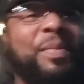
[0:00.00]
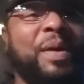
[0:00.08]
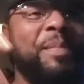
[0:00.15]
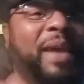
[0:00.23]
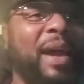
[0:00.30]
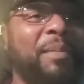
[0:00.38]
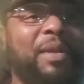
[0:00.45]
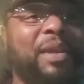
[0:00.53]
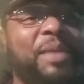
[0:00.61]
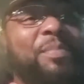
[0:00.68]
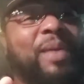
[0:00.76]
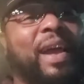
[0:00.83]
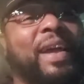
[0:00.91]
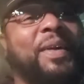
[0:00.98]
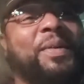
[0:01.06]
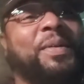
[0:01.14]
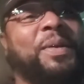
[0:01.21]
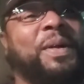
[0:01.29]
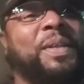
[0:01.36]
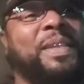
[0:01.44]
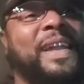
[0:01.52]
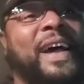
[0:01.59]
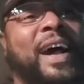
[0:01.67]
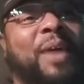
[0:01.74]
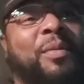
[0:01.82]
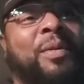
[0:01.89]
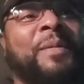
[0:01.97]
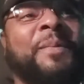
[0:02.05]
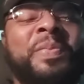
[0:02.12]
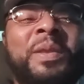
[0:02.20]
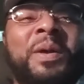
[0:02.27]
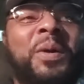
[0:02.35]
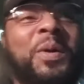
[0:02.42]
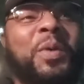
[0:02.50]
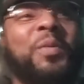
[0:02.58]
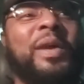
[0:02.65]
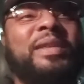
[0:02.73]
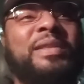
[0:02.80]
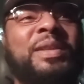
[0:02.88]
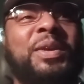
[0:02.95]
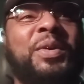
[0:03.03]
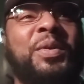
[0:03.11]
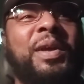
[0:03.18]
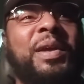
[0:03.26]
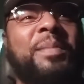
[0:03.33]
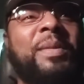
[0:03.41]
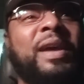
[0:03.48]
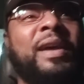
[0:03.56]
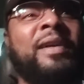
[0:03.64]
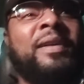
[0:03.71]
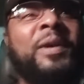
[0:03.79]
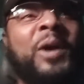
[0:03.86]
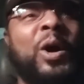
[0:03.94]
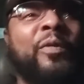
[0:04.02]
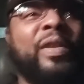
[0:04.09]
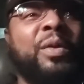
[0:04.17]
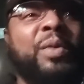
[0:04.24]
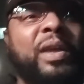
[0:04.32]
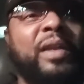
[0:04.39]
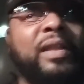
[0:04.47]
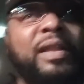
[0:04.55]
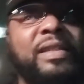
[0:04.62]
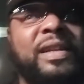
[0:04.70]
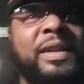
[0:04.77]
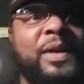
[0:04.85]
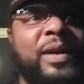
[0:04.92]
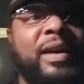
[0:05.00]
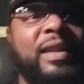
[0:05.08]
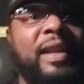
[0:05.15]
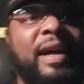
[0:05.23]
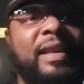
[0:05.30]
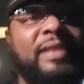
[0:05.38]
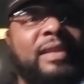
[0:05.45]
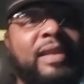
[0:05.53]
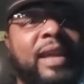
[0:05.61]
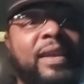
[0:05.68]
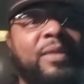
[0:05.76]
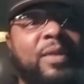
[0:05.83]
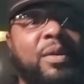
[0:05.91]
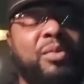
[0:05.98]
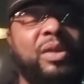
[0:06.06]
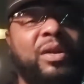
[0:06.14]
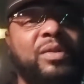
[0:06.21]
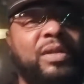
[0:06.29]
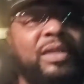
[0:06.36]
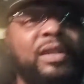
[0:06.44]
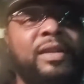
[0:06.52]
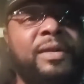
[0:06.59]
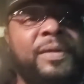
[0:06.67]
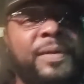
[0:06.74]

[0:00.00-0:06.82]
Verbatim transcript: But, man, I'm going to get back on y'all in an hour on the way to the crib, man. Hopefully, we can at least clear $100 tonight. You know, we're going to see.